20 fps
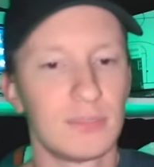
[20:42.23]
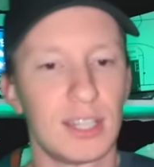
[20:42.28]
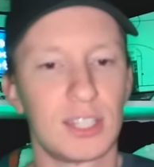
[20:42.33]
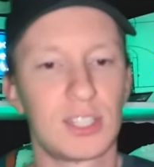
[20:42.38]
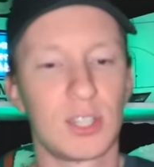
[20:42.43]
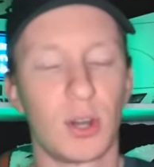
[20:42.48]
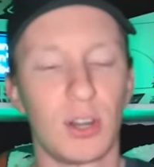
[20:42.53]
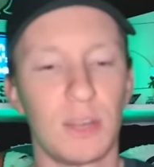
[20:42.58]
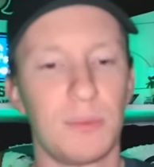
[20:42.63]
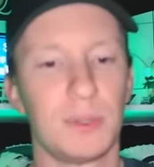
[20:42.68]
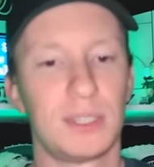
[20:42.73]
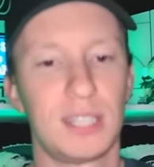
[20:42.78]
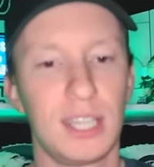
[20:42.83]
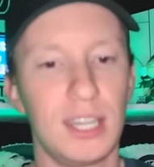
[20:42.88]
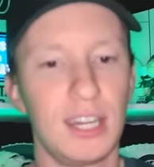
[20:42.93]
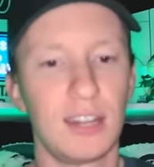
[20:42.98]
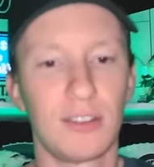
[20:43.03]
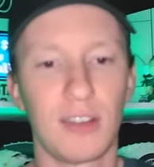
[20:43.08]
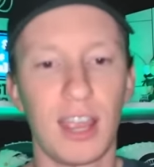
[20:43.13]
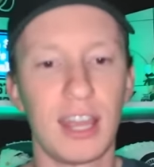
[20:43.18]
It's Tony
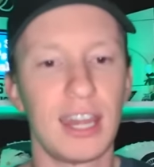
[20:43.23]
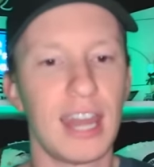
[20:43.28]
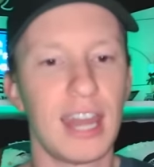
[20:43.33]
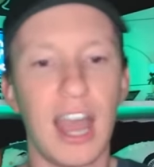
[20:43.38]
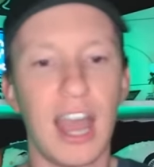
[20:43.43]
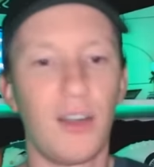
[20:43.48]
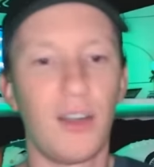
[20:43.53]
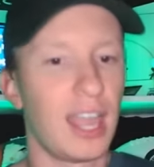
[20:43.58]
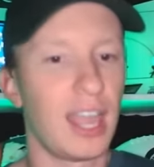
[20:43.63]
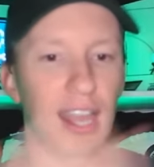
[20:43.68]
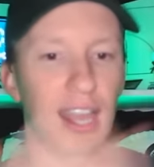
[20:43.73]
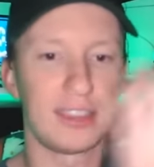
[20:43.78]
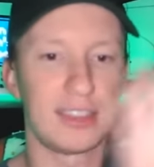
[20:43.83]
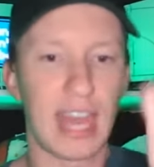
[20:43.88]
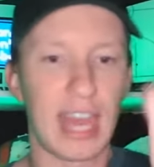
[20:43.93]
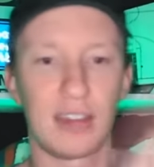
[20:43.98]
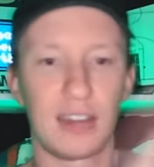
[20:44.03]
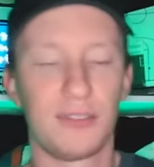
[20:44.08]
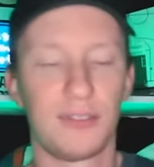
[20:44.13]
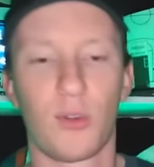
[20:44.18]
Petitti right now, and
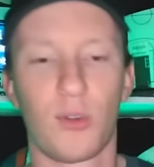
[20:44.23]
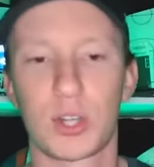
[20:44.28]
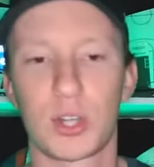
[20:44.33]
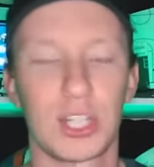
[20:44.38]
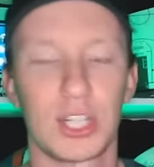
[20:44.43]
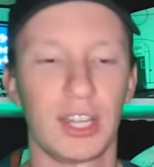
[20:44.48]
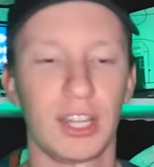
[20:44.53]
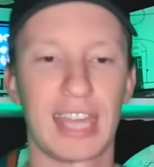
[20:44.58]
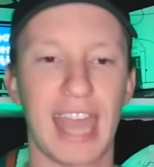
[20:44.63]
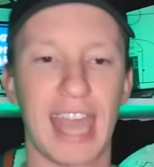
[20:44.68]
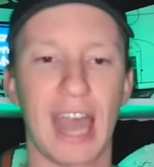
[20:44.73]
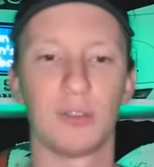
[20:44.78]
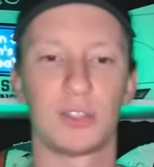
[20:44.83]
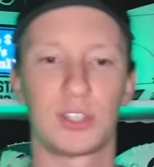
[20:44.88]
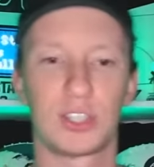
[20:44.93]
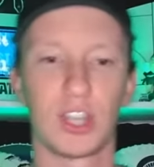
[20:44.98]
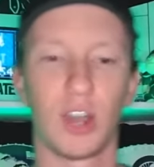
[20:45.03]
that unfortunately counts.